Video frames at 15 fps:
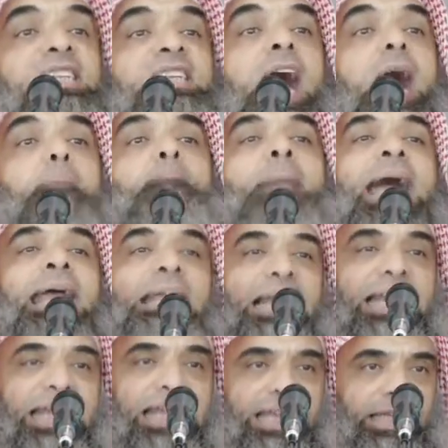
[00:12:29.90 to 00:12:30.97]
it's not
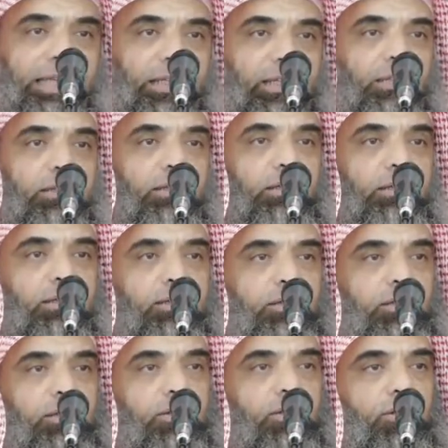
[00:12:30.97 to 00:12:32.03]
manly
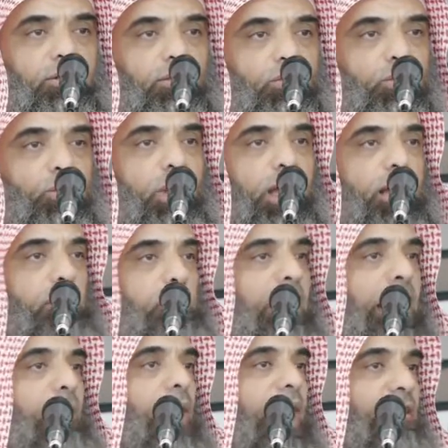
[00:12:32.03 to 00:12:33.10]
to
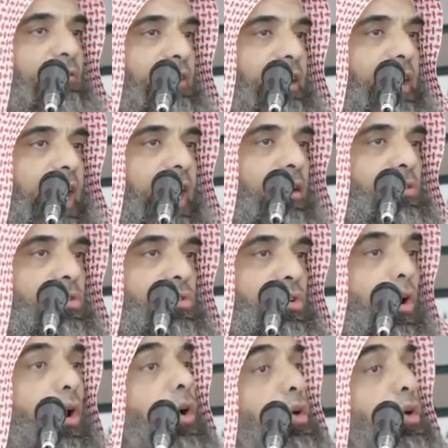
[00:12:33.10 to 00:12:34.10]
help my wife in the house.